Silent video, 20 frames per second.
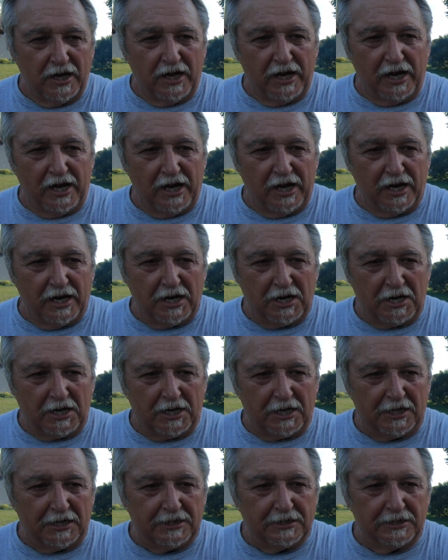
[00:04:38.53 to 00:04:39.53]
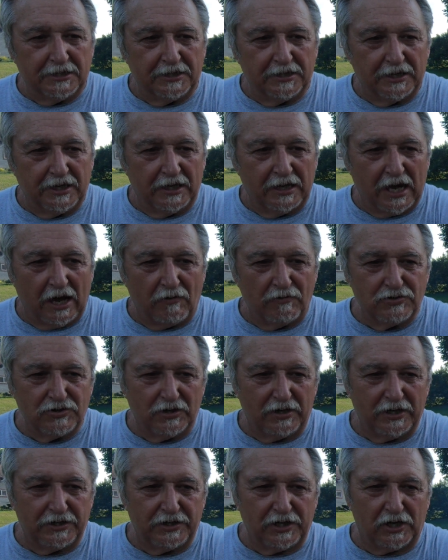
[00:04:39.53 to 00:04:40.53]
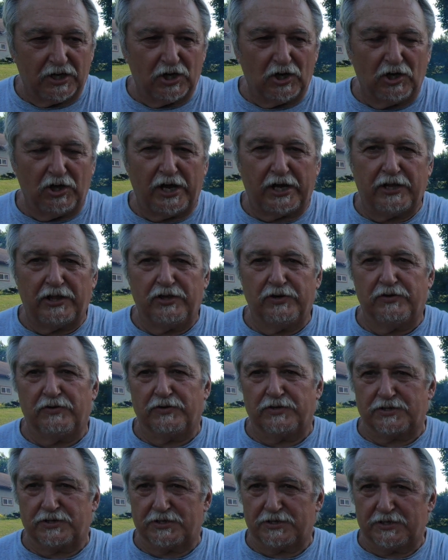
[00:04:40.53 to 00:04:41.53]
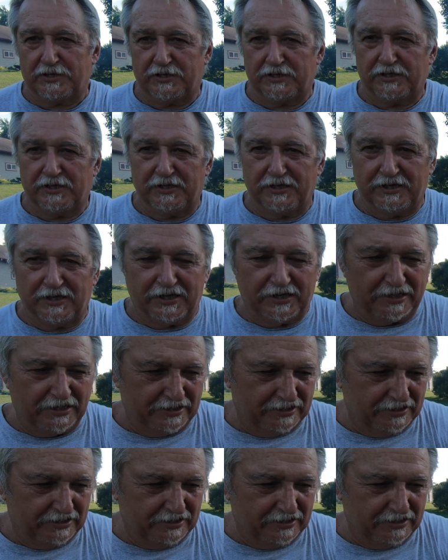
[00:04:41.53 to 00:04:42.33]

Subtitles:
And how would you like to collect those? Huh?